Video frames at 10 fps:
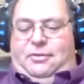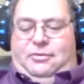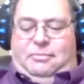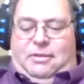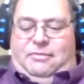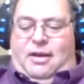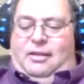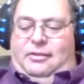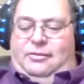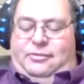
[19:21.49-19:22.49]
talk to
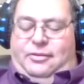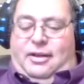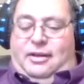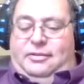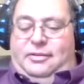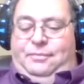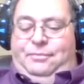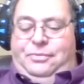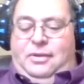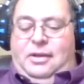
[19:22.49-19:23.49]
jurors
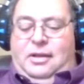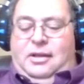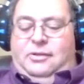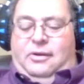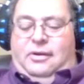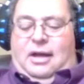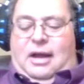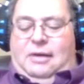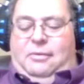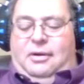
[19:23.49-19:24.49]

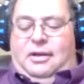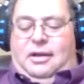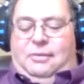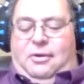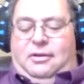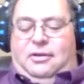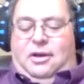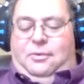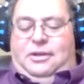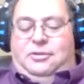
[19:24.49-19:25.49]
and
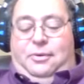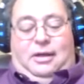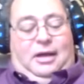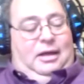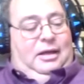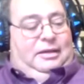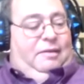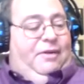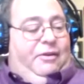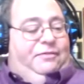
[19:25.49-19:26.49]
are
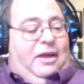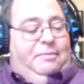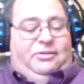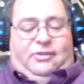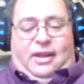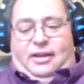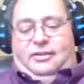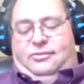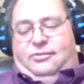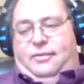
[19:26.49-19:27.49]
successful in
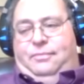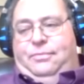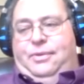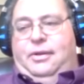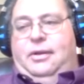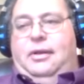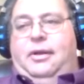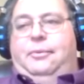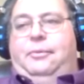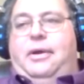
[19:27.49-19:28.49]
moving them
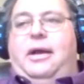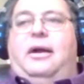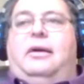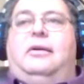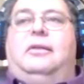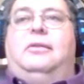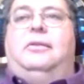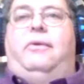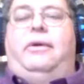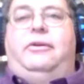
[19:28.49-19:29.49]

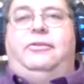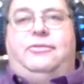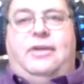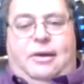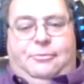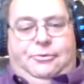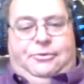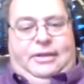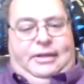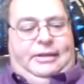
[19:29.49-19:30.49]
off of a
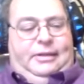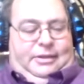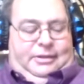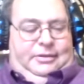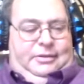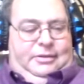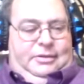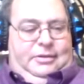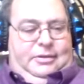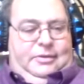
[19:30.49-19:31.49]
previously
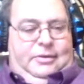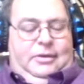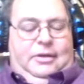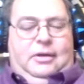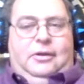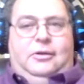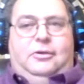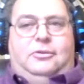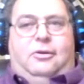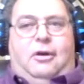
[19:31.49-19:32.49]
established, firmly
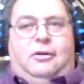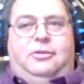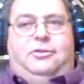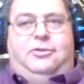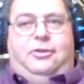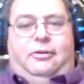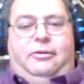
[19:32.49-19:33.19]
held belief.